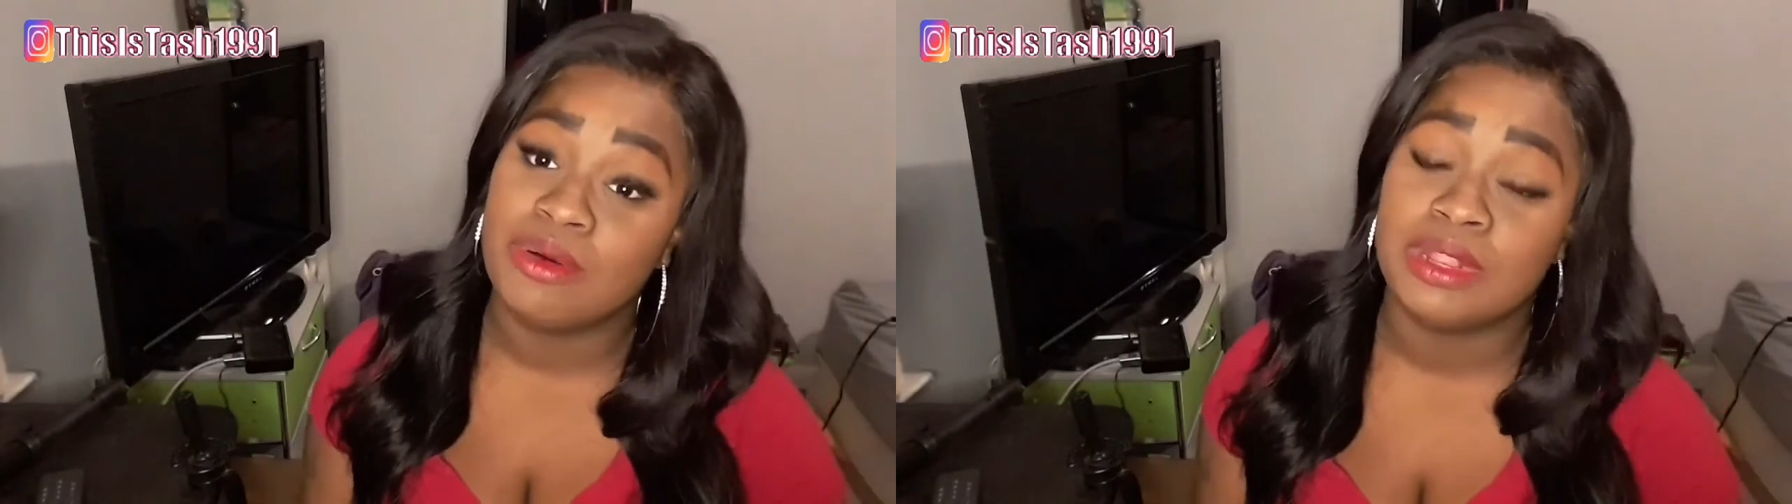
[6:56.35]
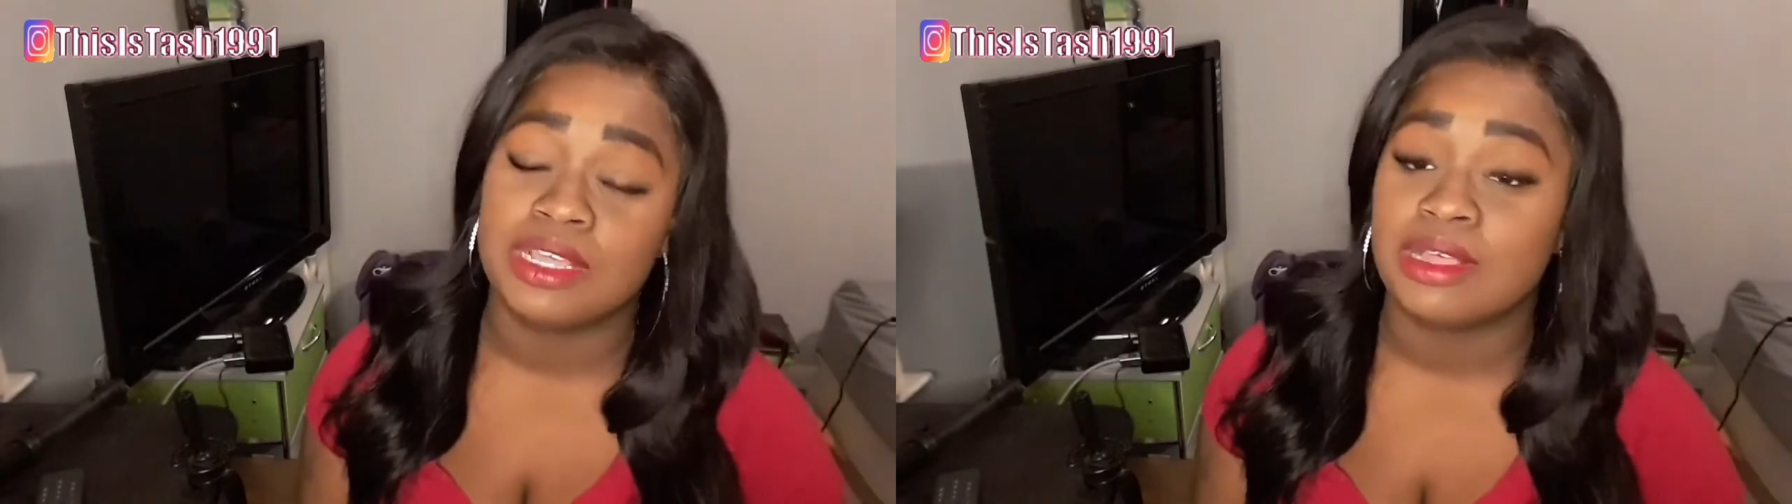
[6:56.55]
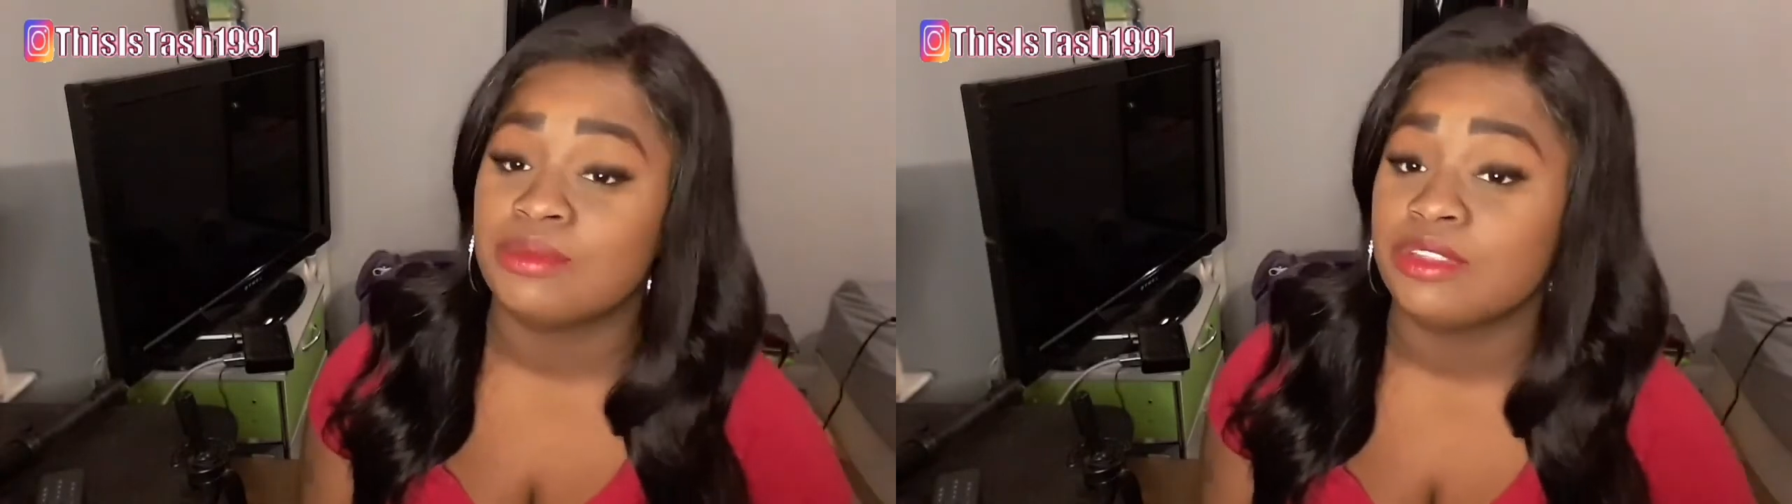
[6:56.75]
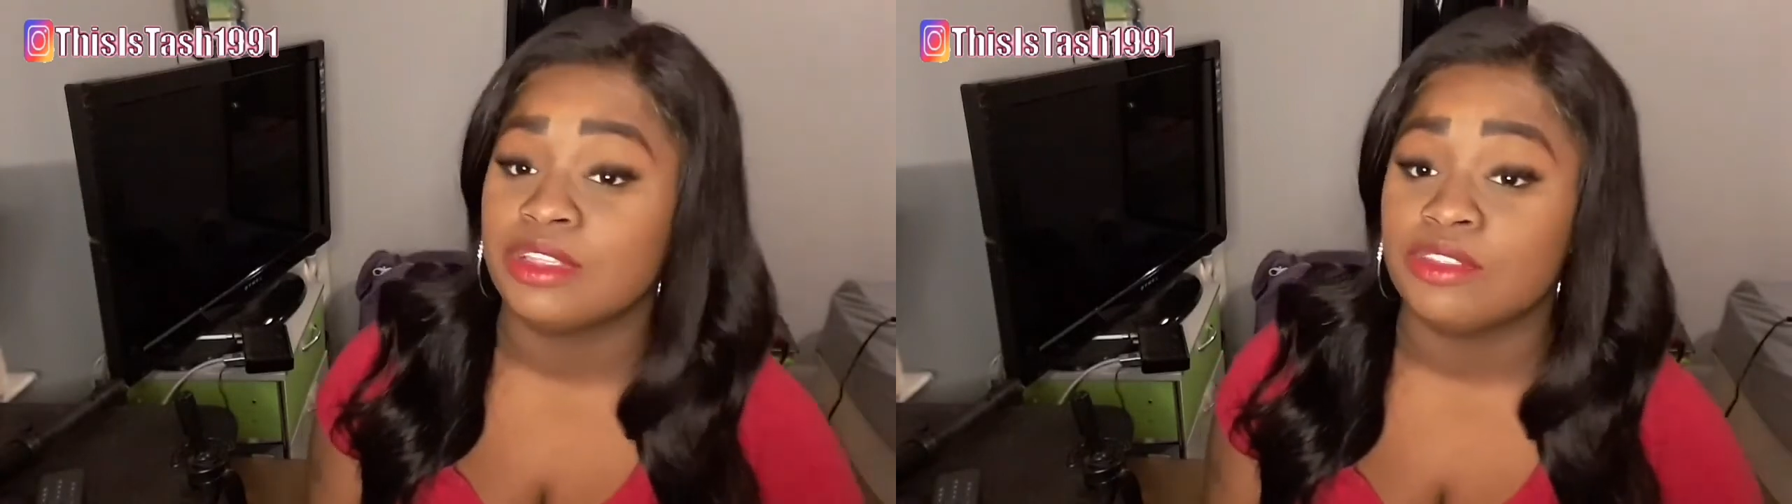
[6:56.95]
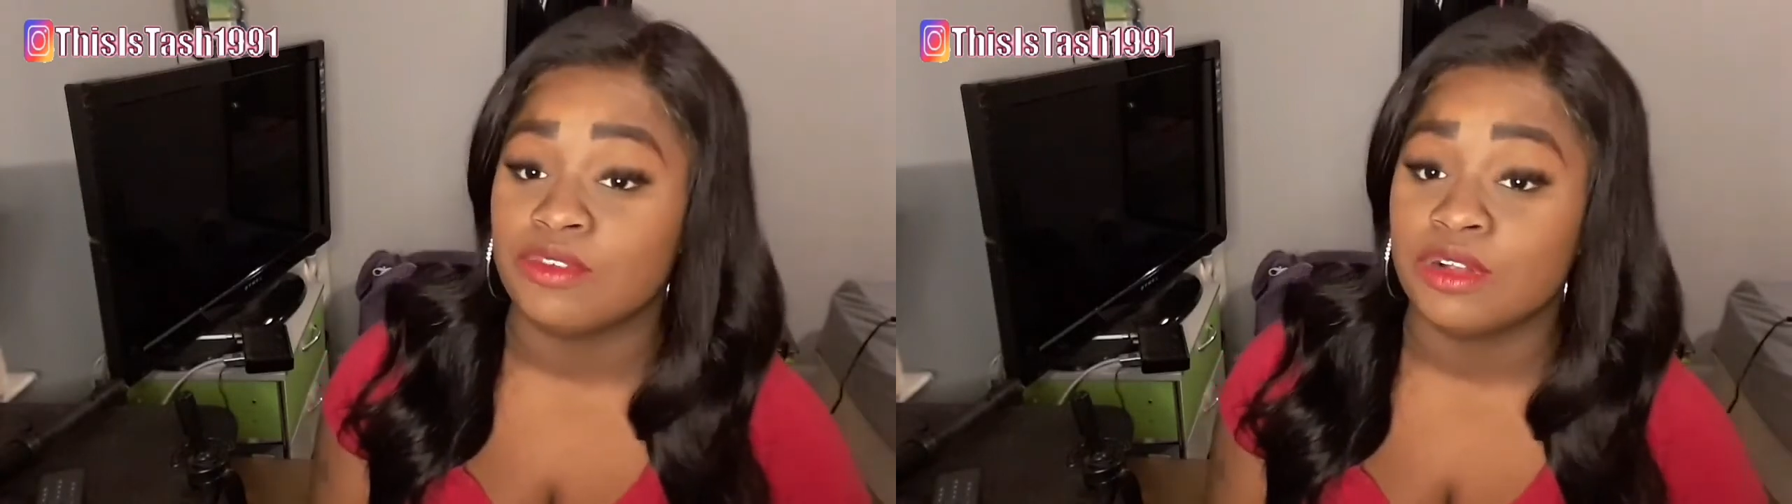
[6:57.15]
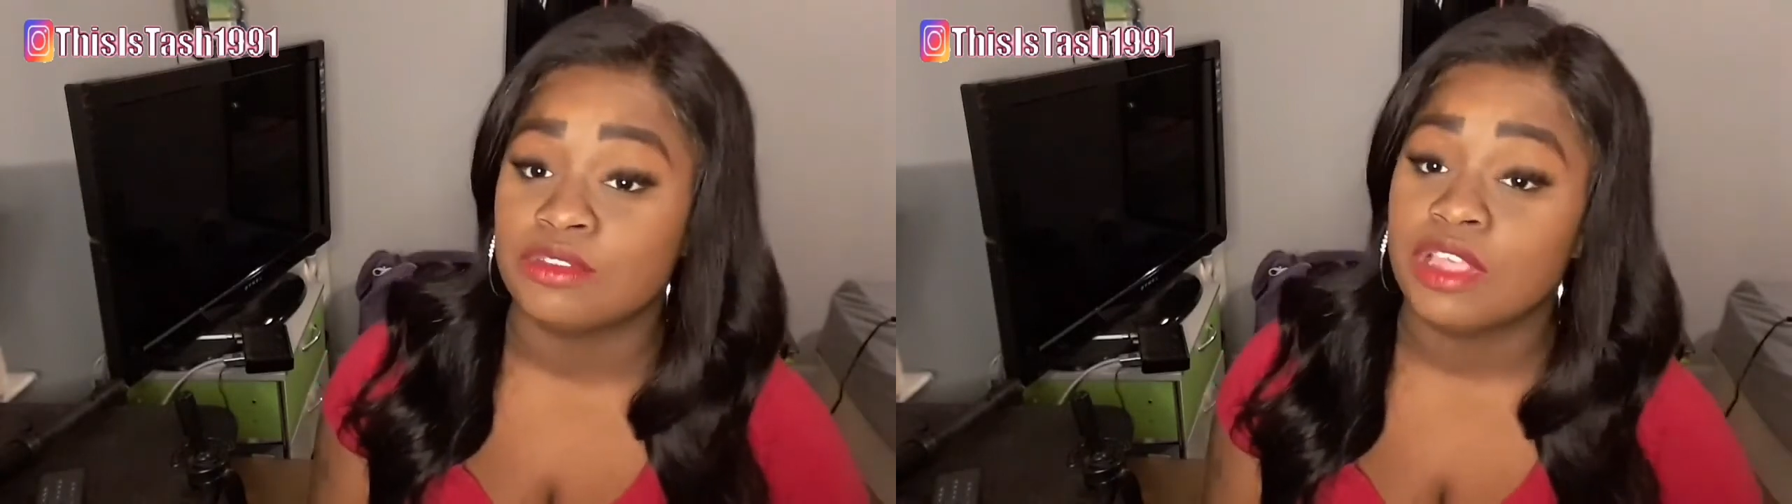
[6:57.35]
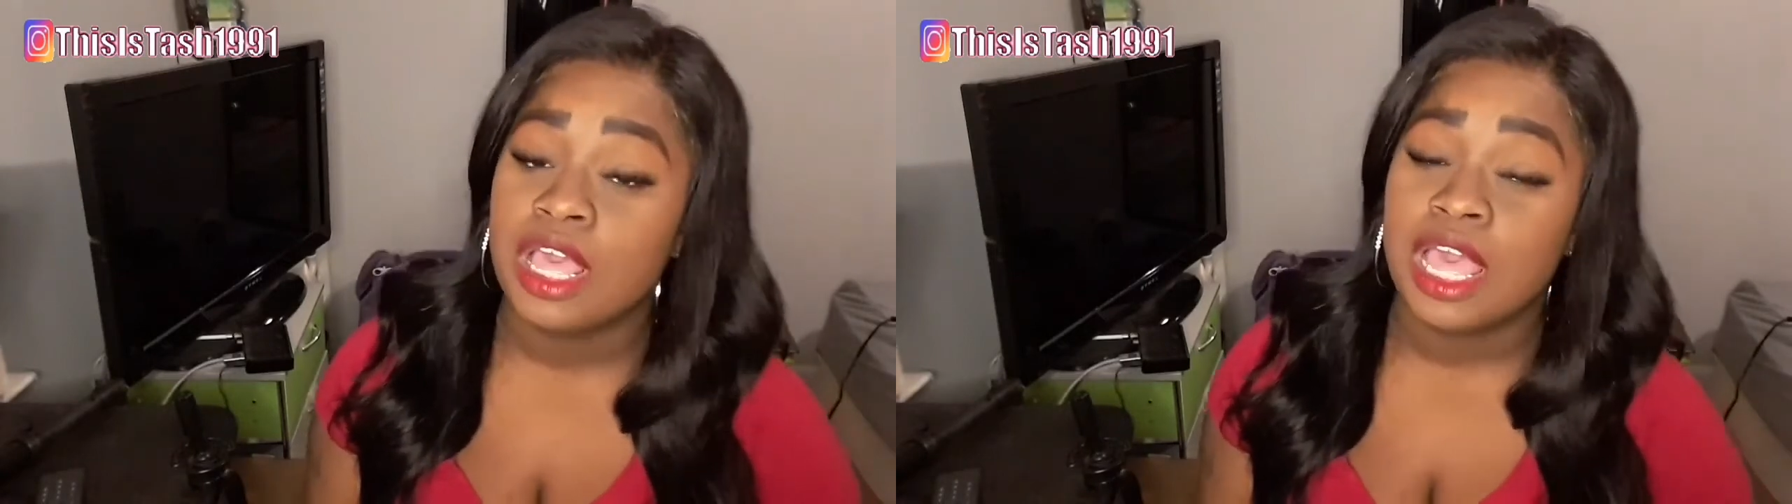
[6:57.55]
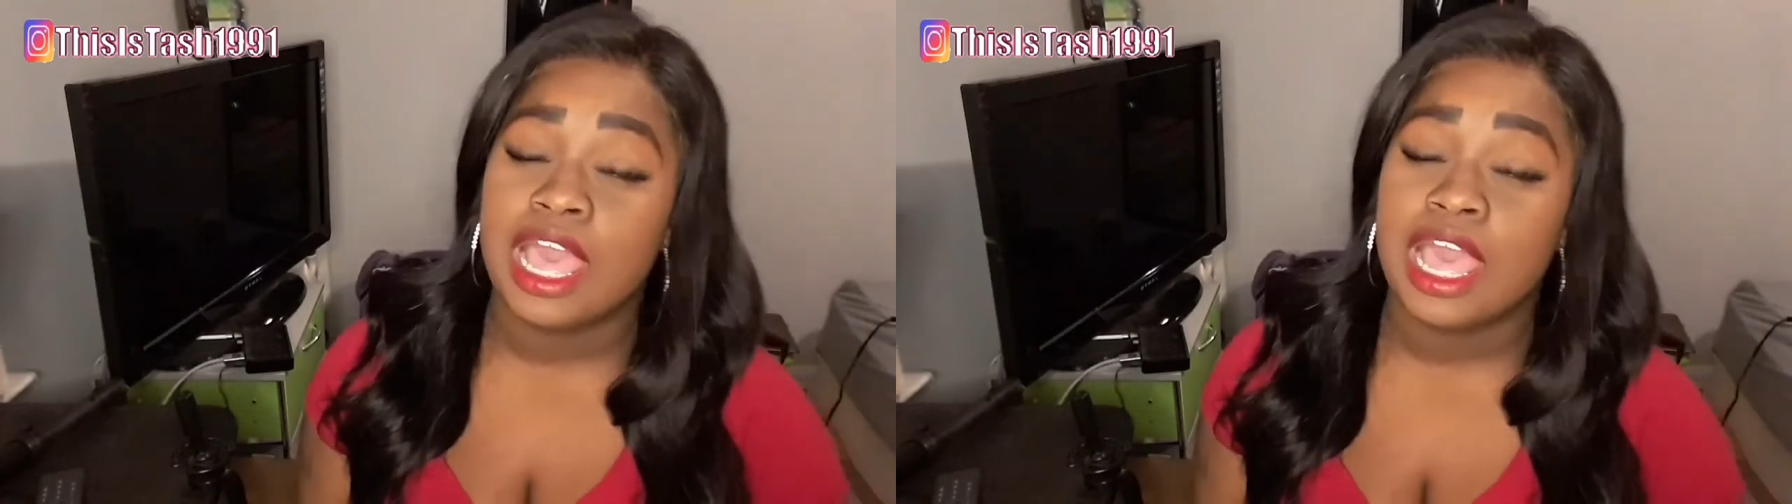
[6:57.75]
when it comes to his verse,